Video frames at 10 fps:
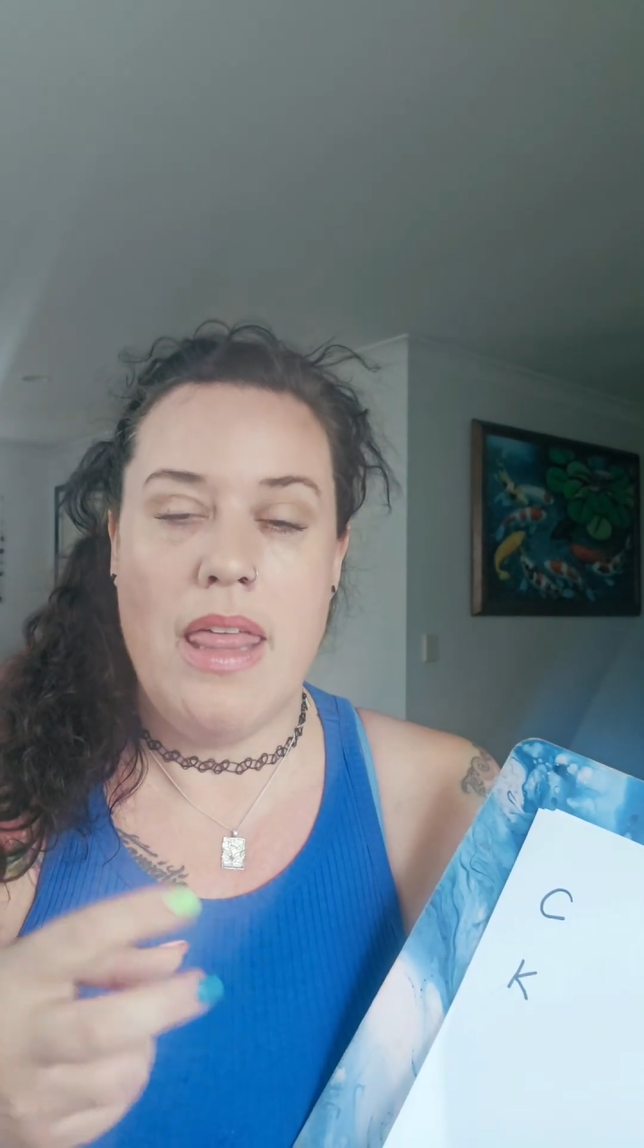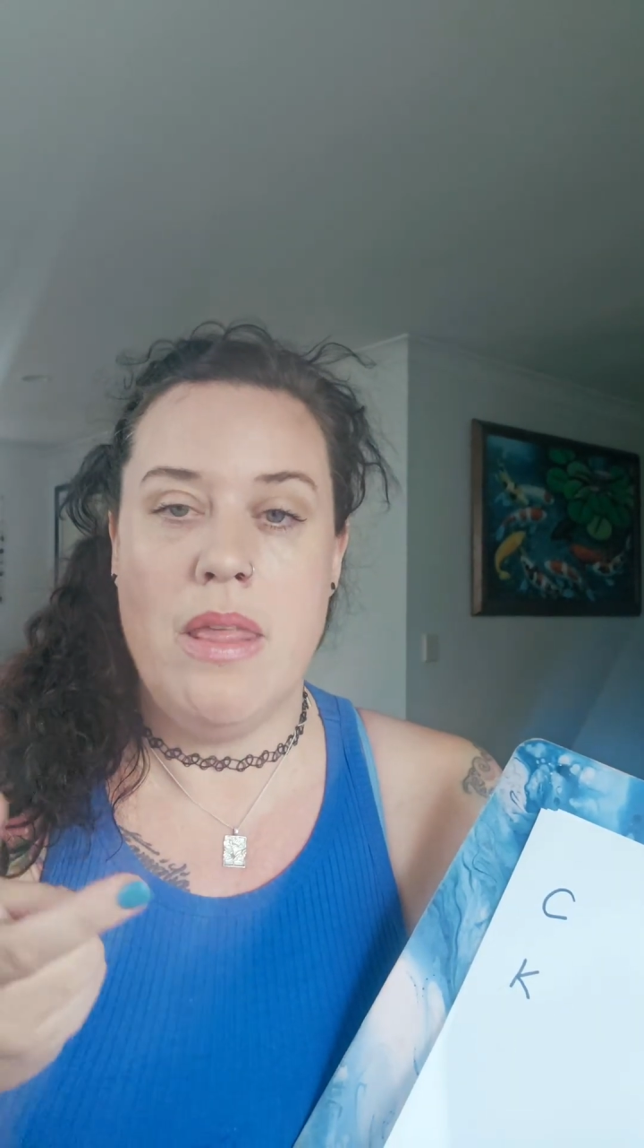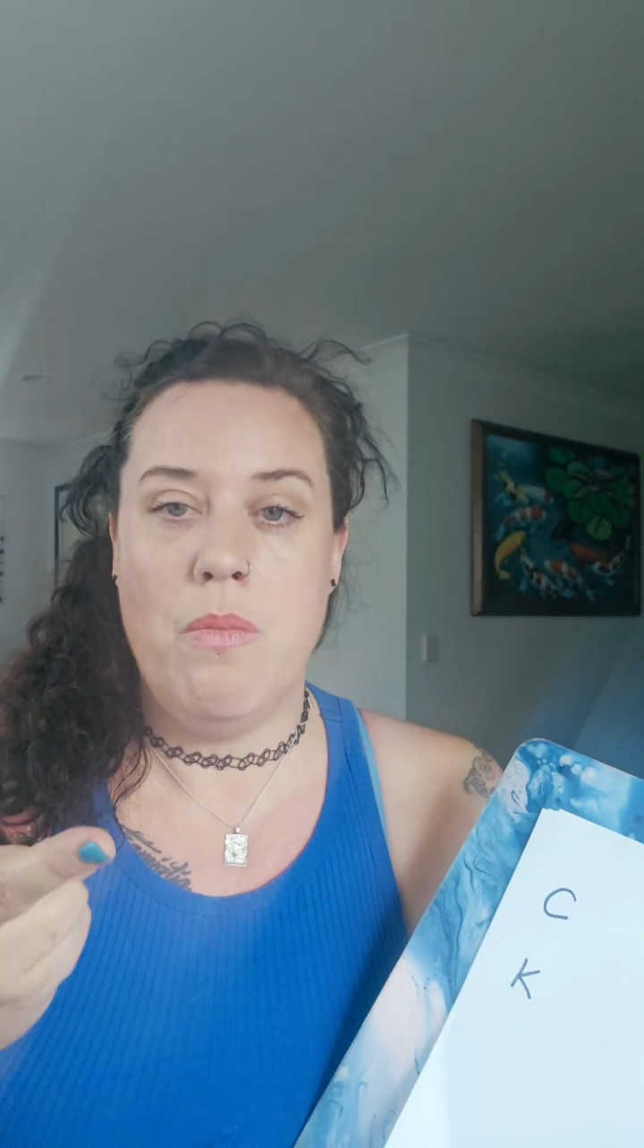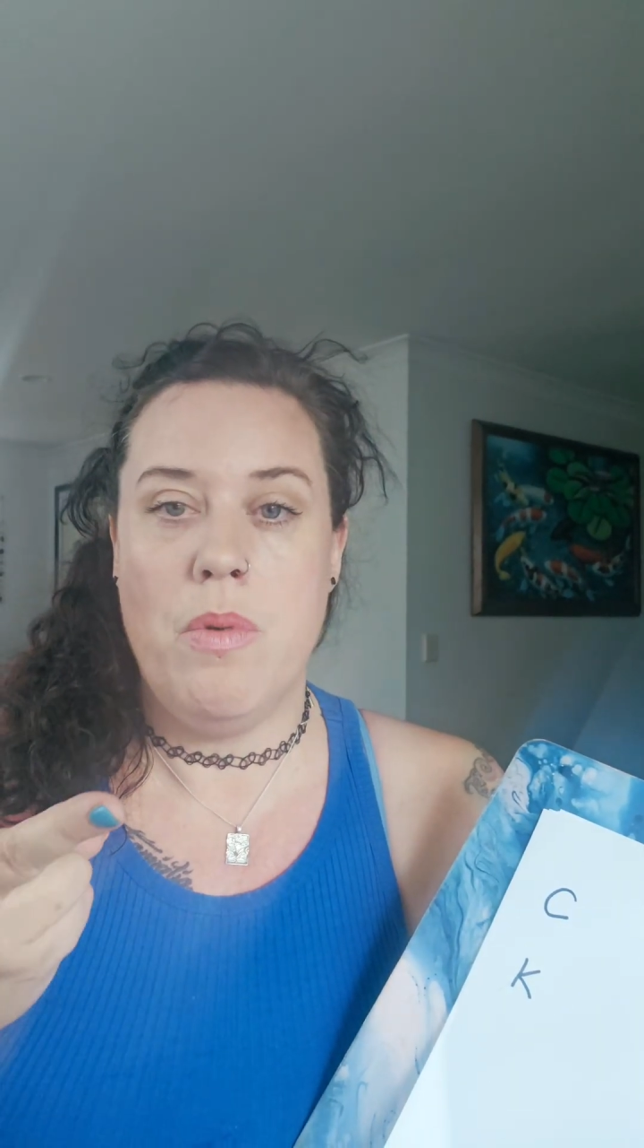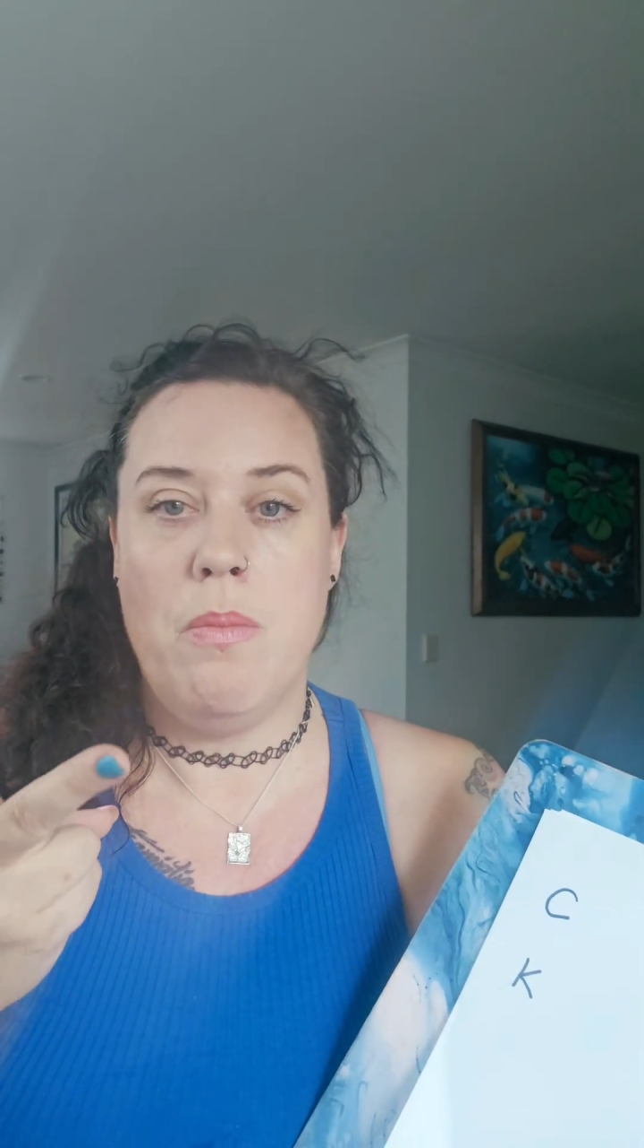and
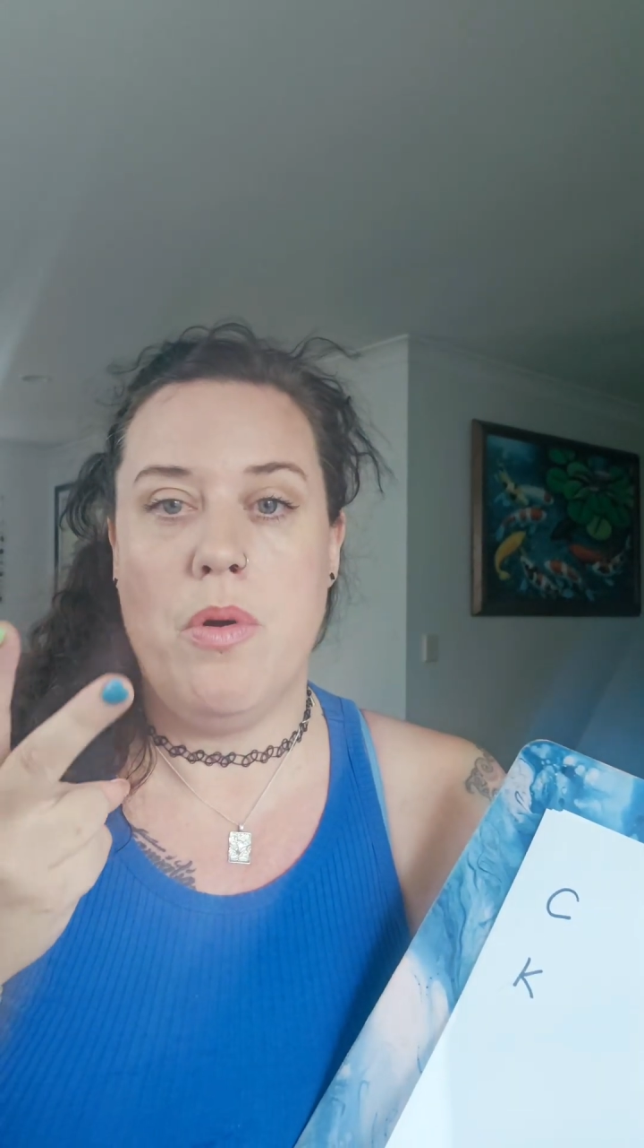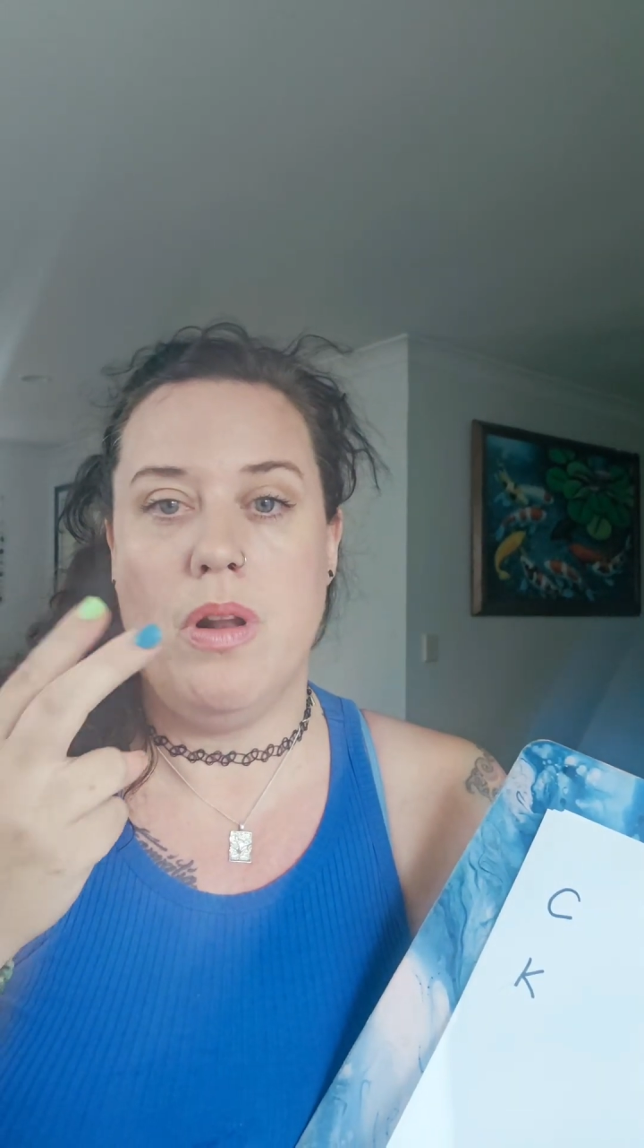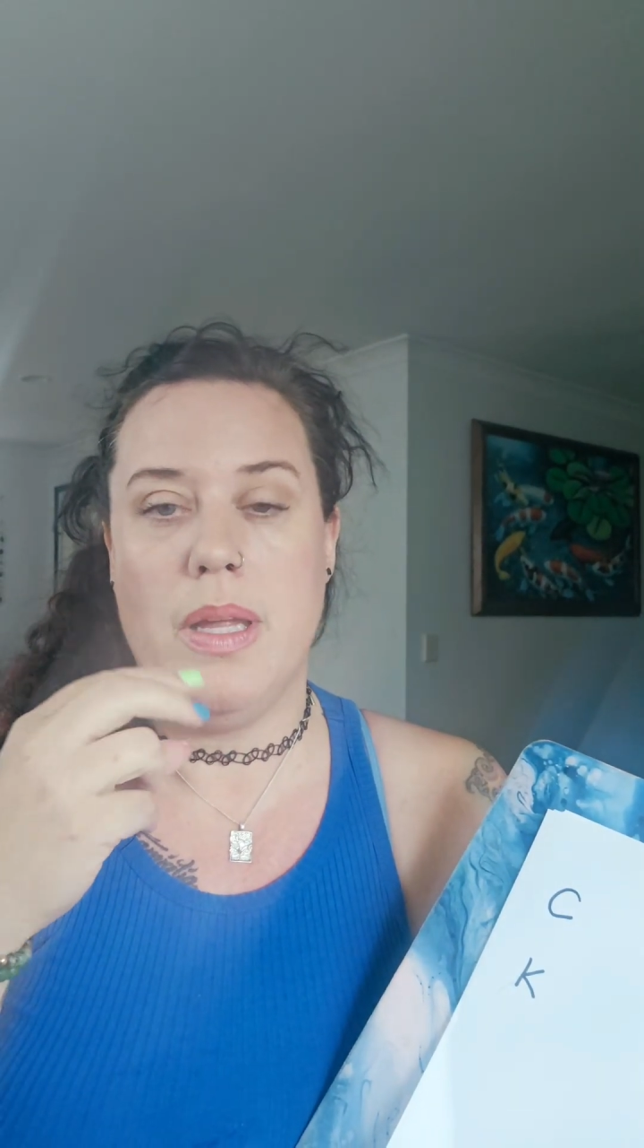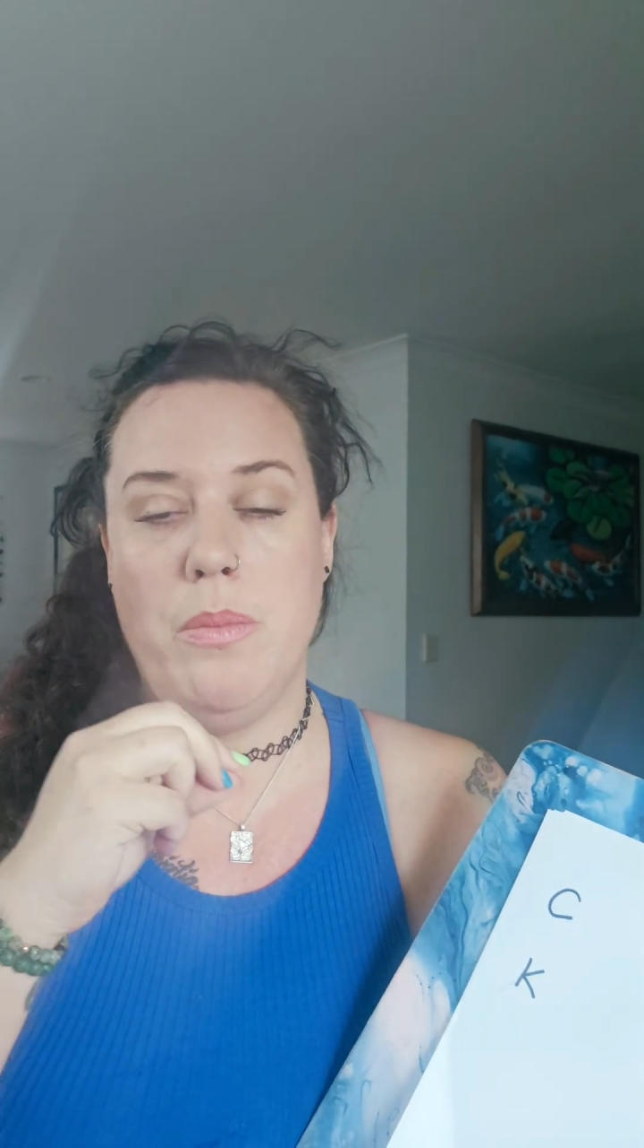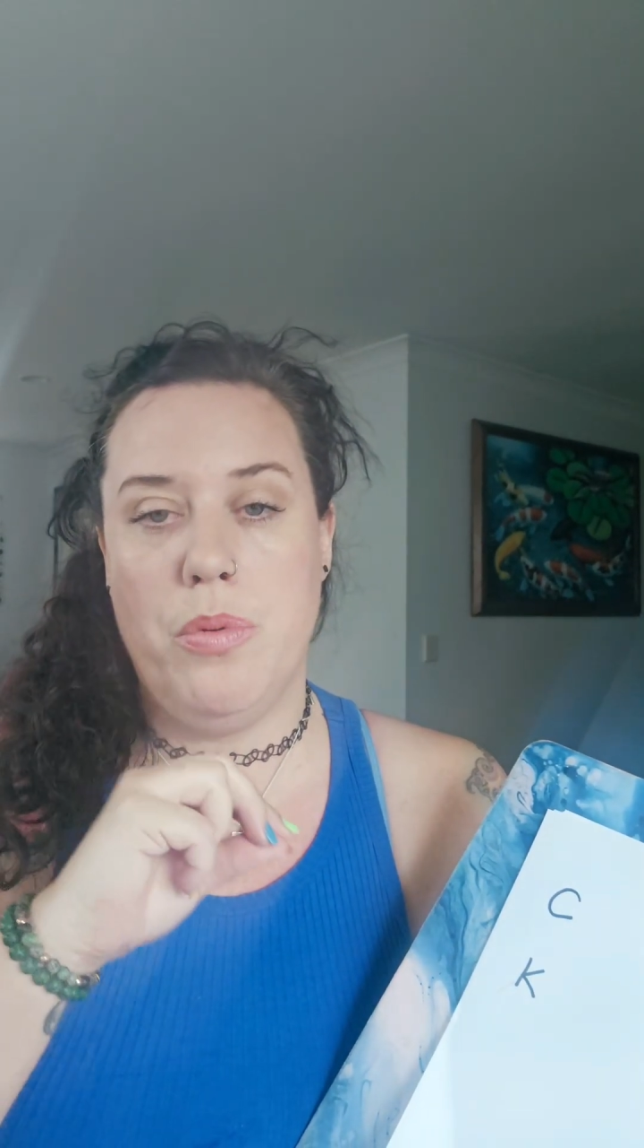then we're
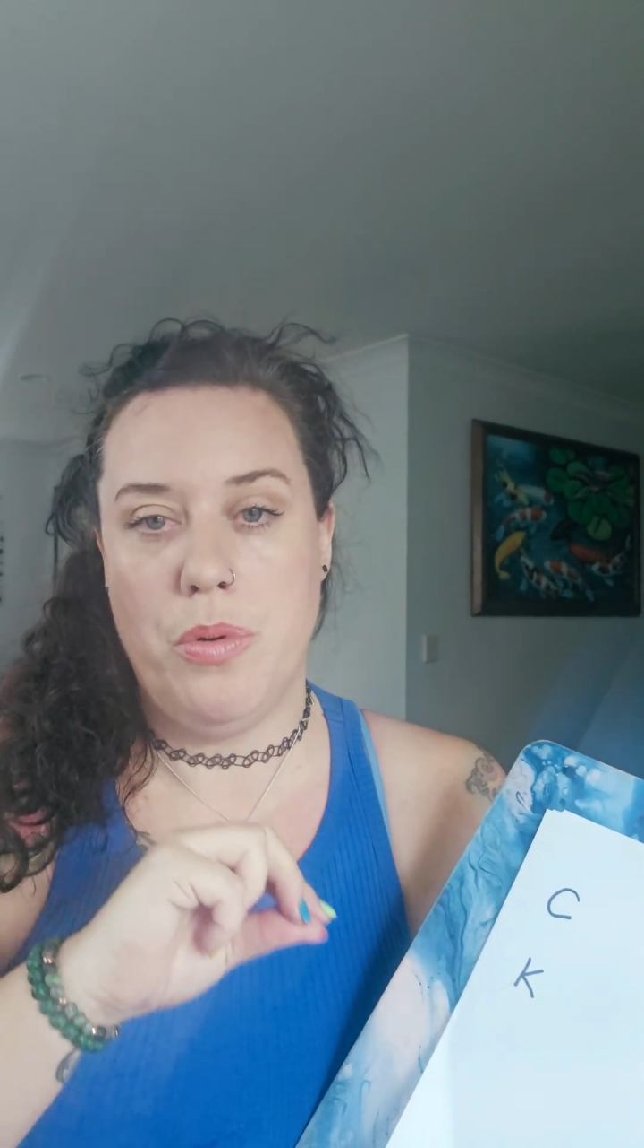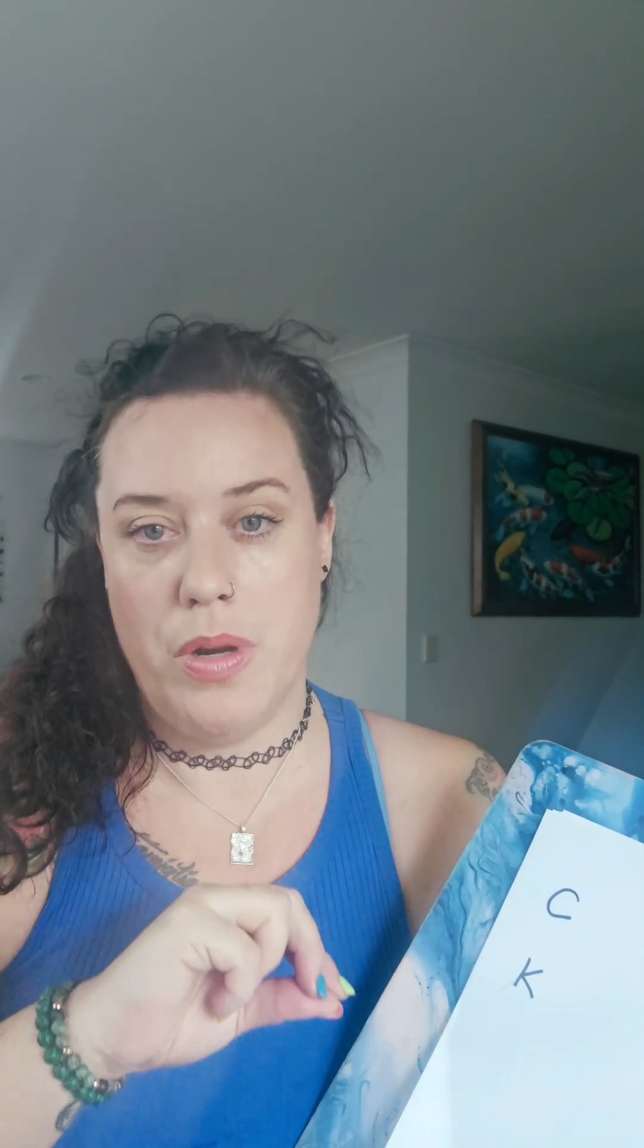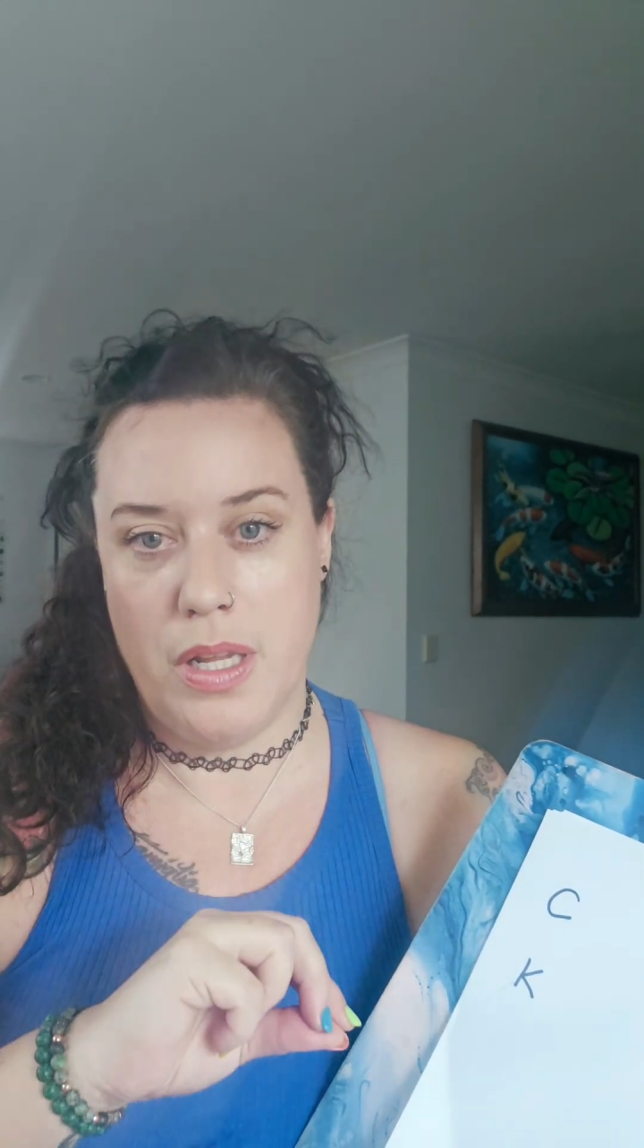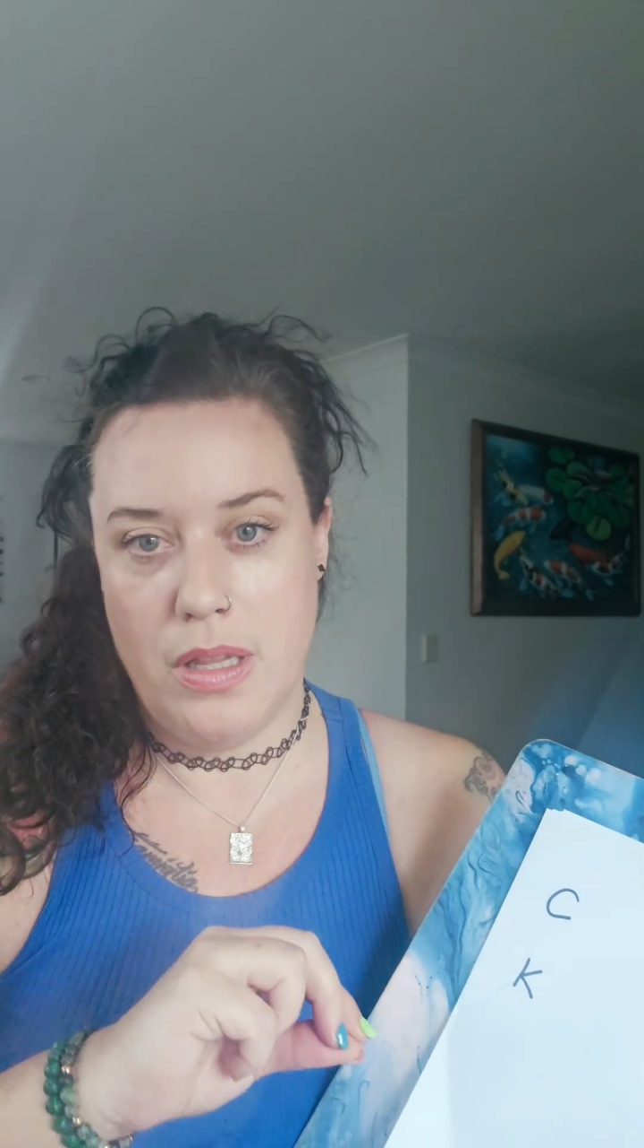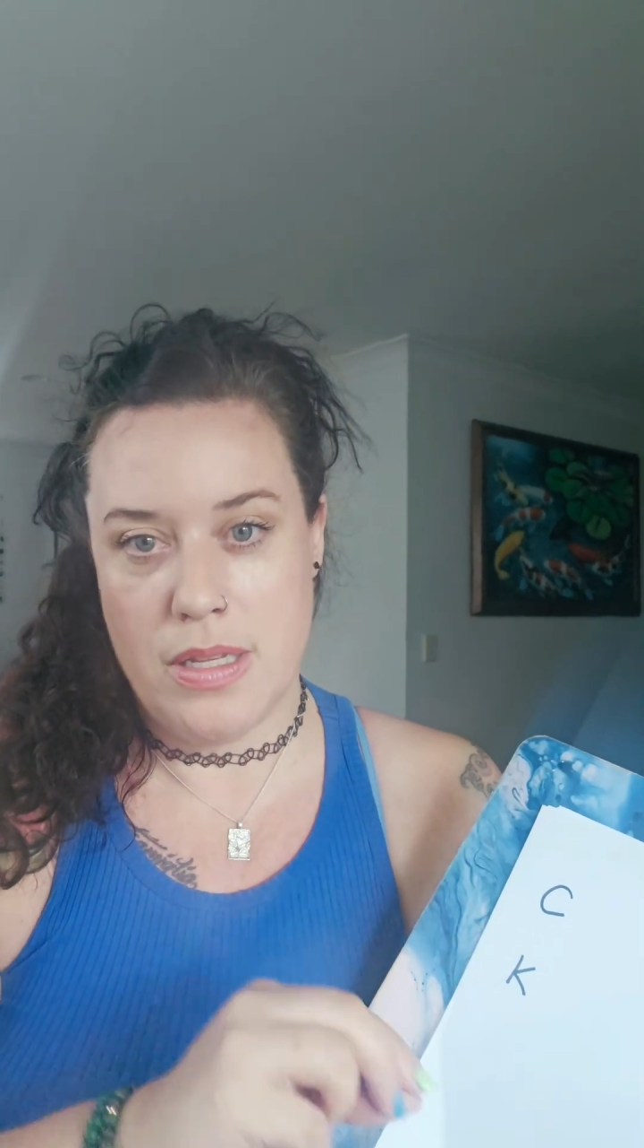modeling putting